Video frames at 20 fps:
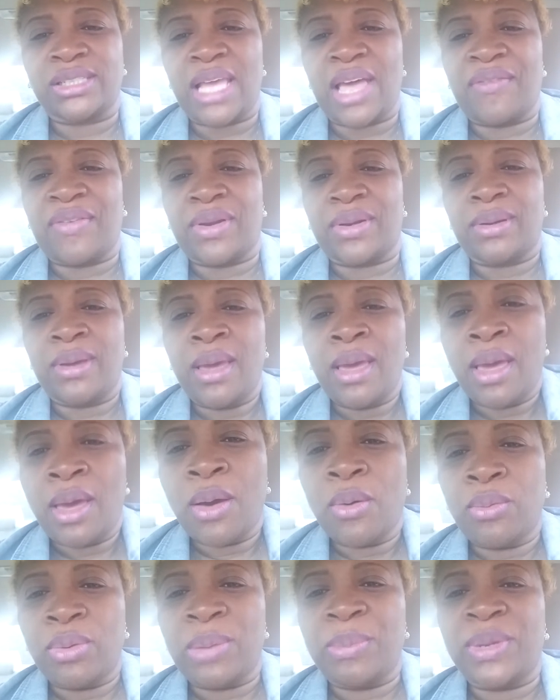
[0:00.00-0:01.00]
just having
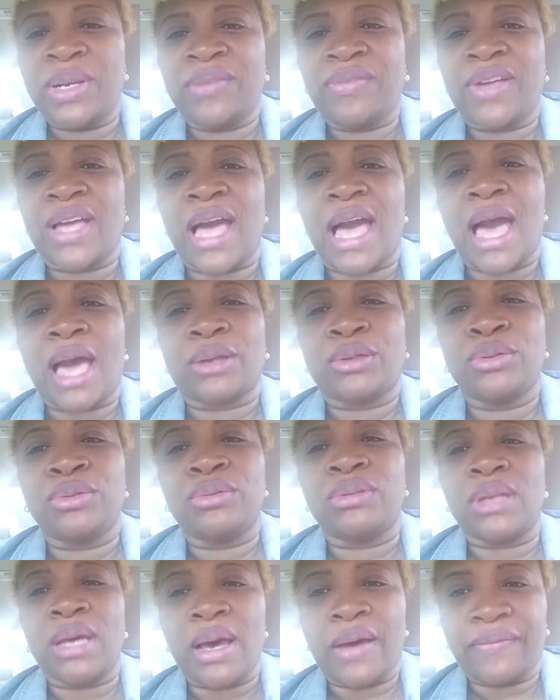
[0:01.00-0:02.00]
women of God
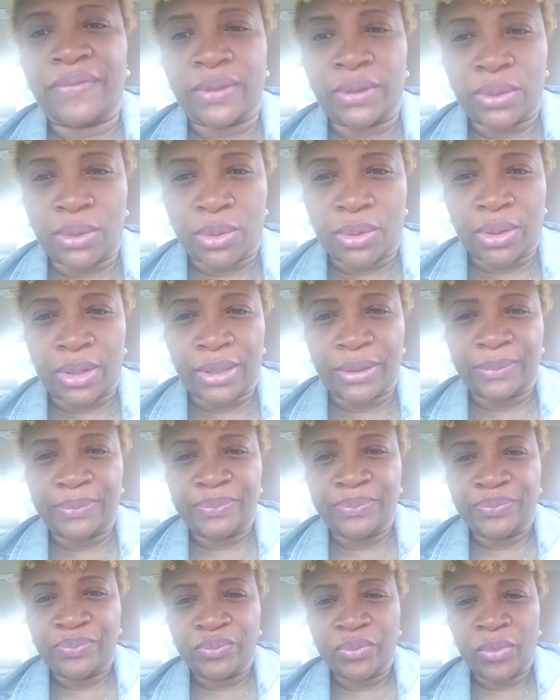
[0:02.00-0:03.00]
who love the Lord,